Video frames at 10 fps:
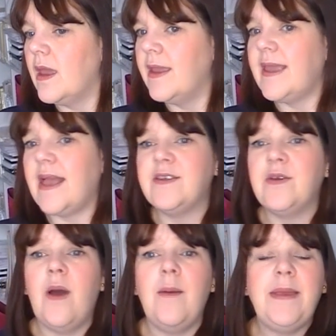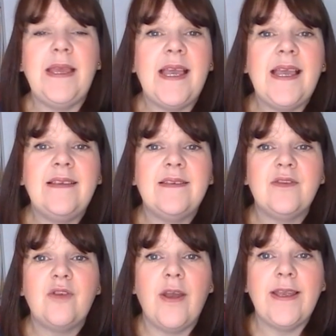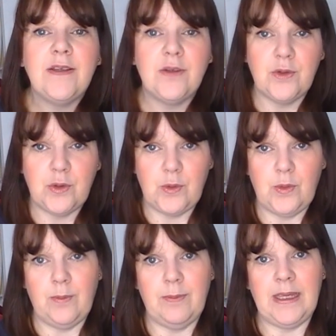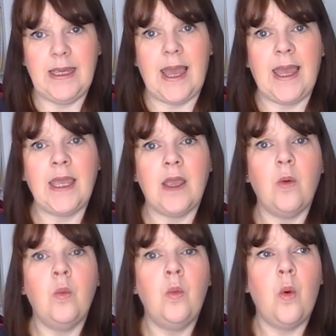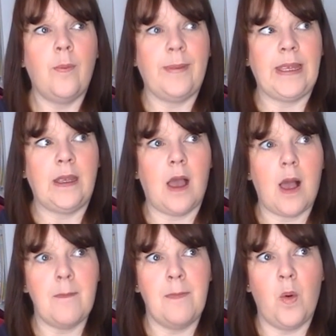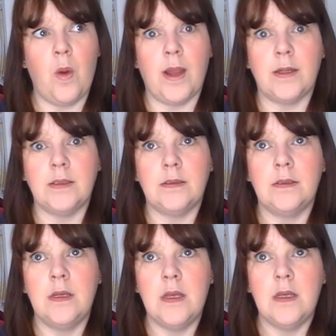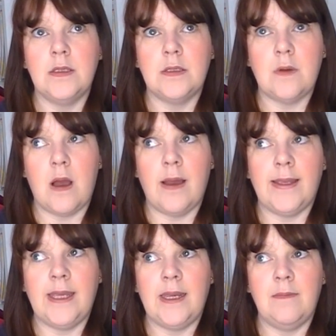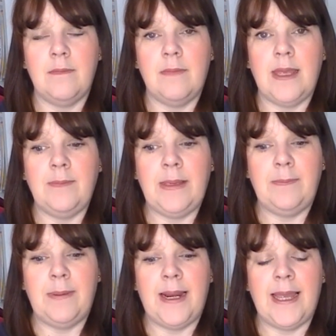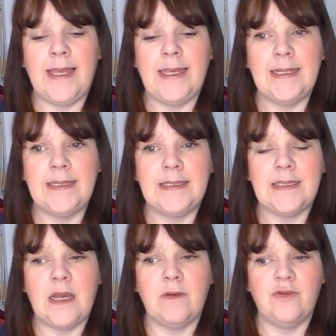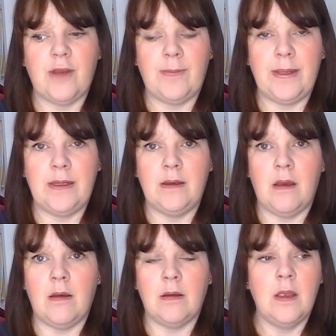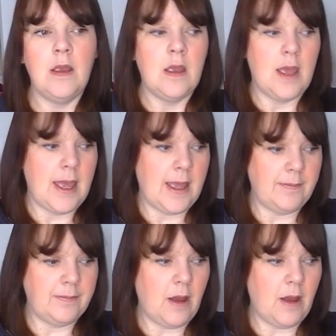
Yeah, so hubby is trying to do me a warping board so I can maybe play in self-striping yarn.